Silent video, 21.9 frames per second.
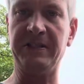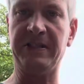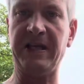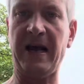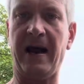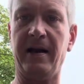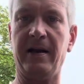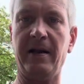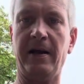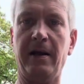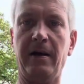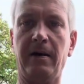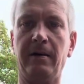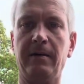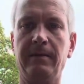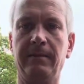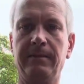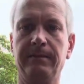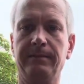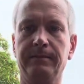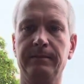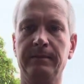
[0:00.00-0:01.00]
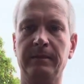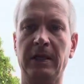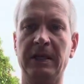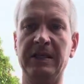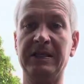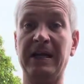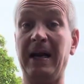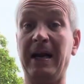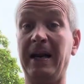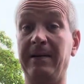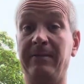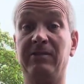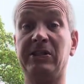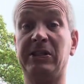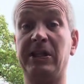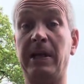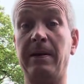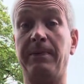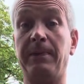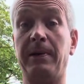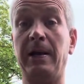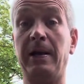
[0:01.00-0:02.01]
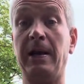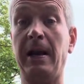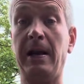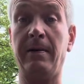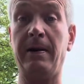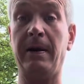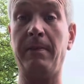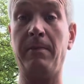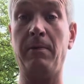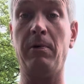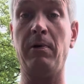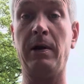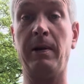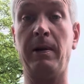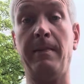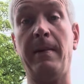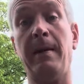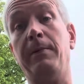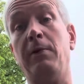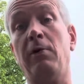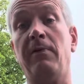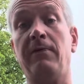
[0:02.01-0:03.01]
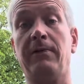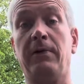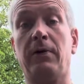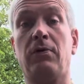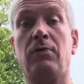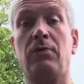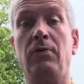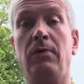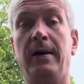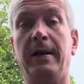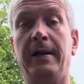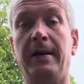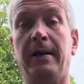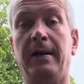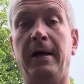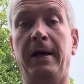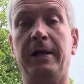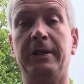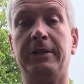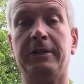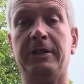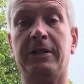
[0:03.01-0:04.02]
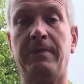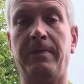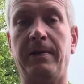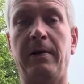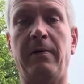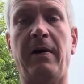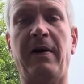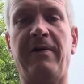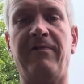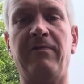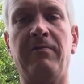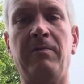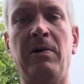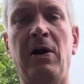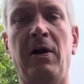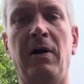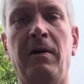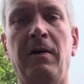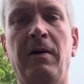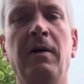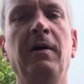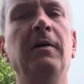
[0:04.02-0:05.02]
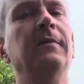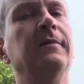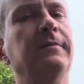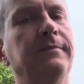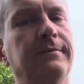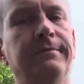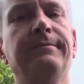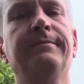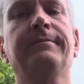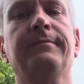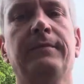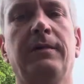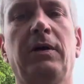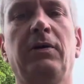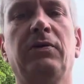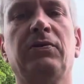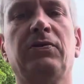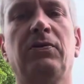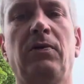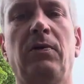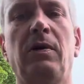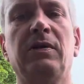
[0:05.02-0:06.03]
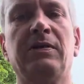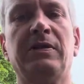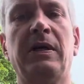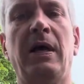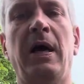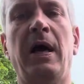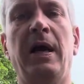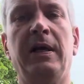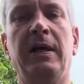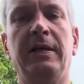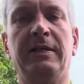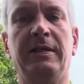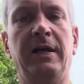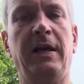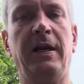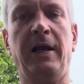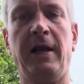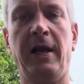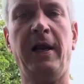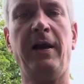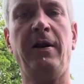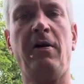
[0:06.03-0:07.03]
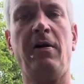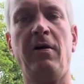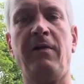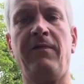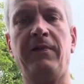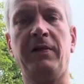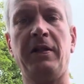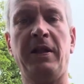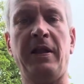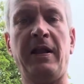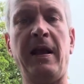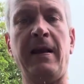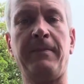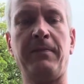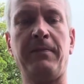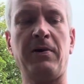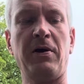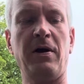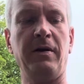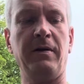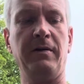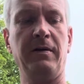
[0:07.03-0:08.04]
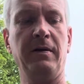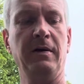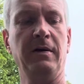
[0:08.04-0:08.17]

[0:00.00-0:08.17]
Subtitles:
out of there. He's not even sleeping in there anymore. He may be over on a cool end at night just to be away from her. Those are all signs. And then you hit her with a temp gun.